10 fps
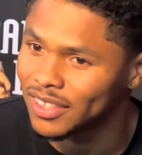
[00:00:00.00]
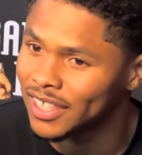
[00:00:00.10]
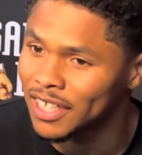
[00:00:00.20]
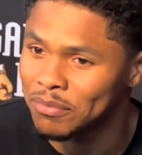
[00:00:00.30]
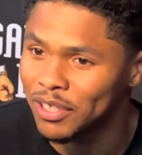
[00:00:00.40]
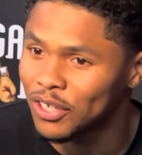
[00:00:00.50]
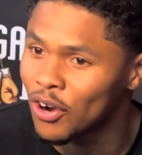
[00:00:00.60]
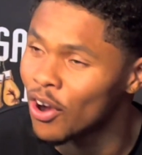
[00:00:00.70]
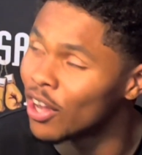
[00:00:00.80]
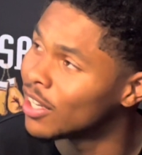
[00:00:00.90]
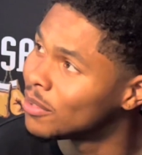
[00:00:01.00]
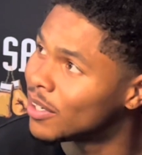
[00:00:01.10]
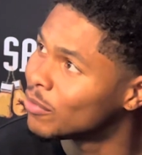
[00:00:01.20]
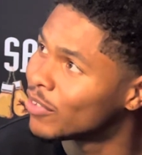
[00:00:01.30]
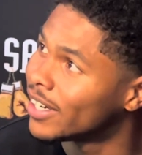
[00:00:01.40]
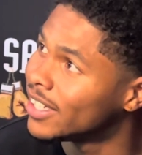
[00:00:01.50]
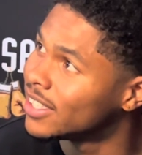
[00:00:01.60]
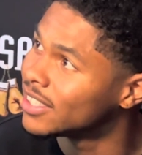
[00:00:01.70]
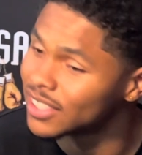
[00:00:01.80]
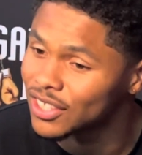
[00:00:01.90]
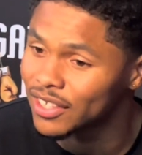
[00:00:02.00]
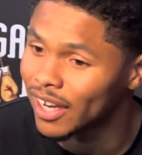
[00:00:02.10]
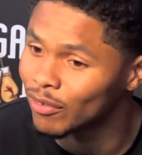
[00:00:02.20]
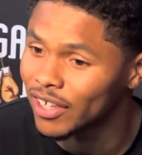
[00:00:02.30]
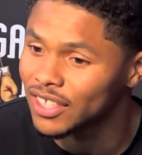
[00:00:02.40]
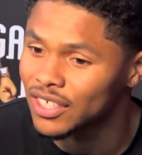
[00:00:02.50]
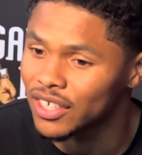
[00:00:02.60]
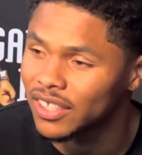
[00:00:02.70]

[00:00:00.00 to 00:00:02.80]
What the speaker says: give me the call. I'm ready to talk.